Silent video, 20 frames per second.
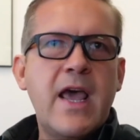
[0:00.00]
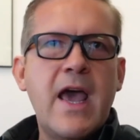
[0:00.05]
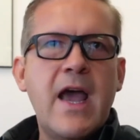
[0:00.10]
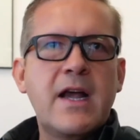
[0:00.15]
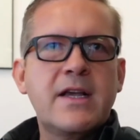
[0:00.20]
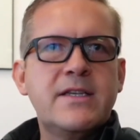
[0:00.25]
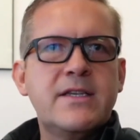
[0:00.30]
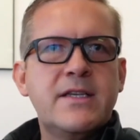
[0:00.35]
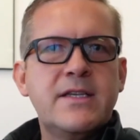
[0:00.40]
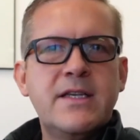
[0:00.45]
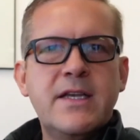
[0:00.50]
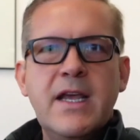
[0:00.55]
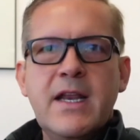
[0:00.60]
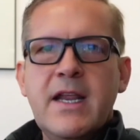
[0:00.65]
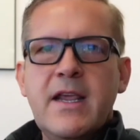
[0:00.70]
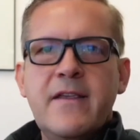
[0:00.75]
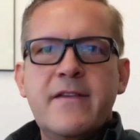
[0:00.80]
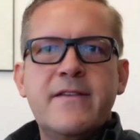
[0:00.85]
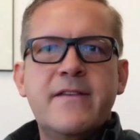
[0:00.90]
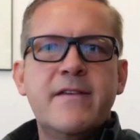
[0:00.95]
access
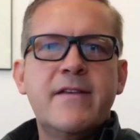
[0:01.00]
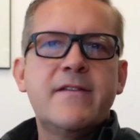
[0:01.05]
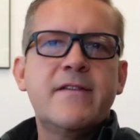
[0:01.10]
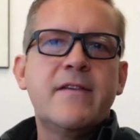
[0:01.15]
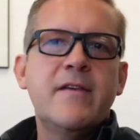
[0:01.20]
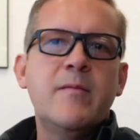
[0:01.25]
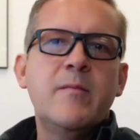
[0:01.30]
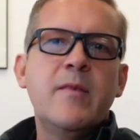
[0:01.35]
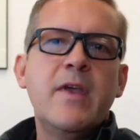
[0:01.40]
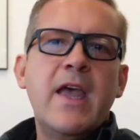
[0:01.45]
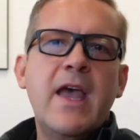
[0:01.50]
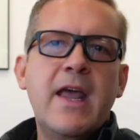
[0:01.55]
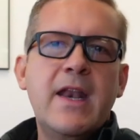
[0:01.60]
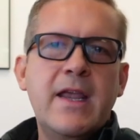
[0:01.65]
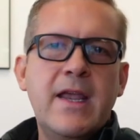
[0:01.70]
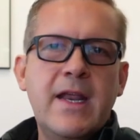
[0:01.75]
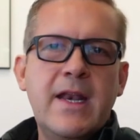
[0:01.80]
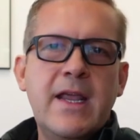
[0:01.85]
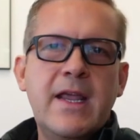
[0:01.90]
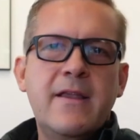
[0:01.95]
any system at
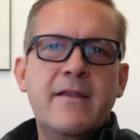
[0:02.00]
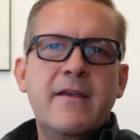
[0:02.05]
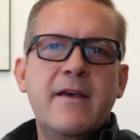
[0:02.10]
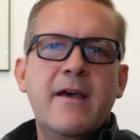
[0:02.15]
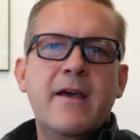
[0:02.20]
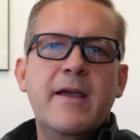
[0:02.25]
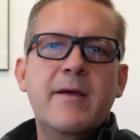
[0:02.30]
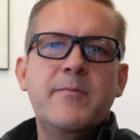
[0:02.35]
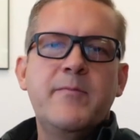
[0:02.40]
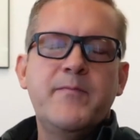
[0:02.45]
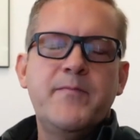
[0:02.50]
any time.